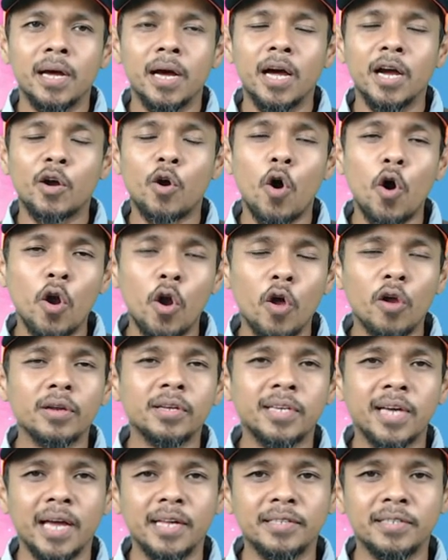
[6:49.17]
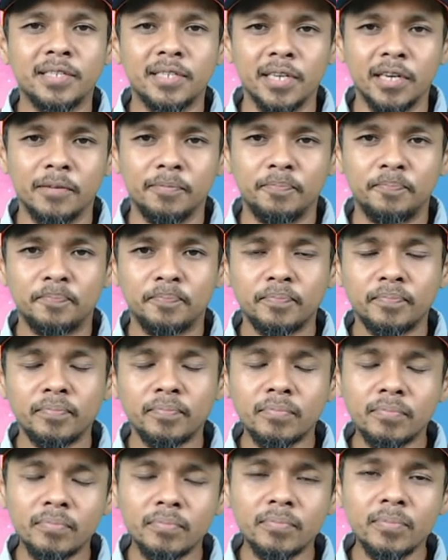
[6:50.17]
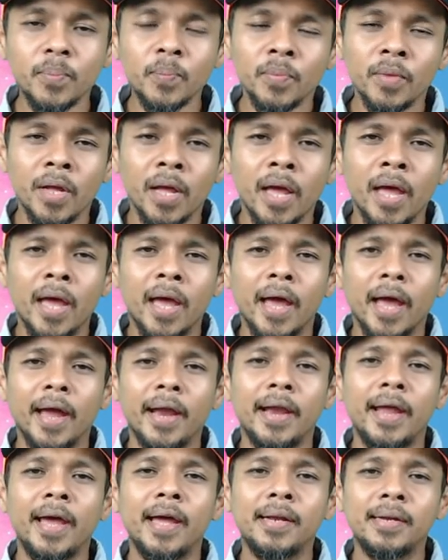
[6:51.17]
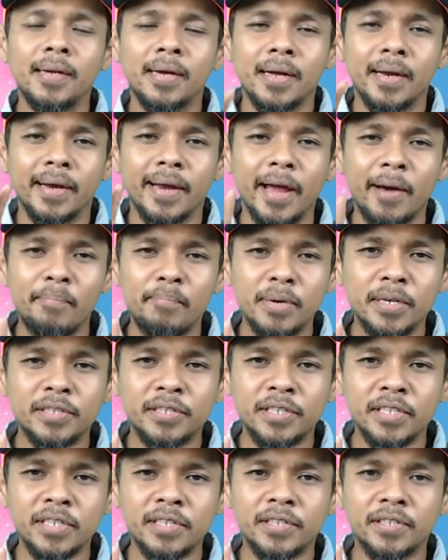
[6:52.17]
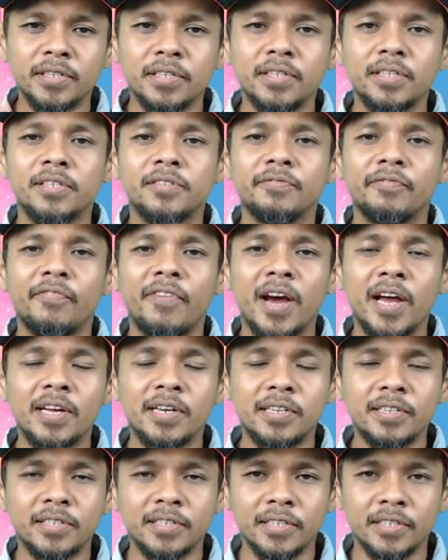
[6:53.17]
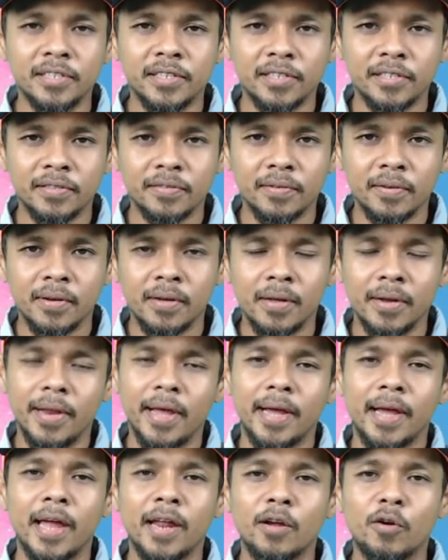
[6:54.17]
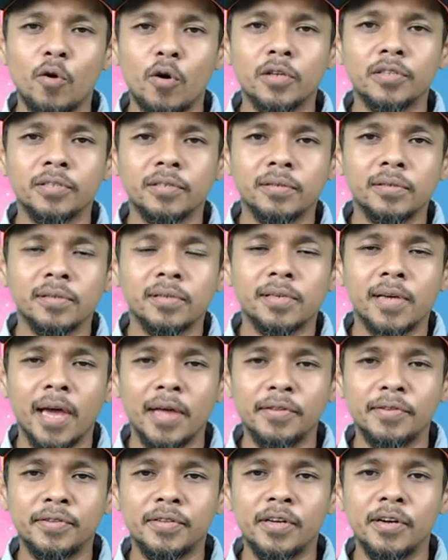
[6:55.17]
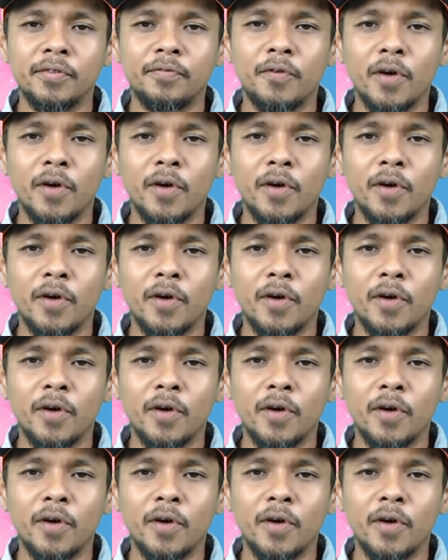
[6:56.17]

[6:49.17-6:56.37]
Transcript: colon cancer. And then, number six is viruses that can cause cancer.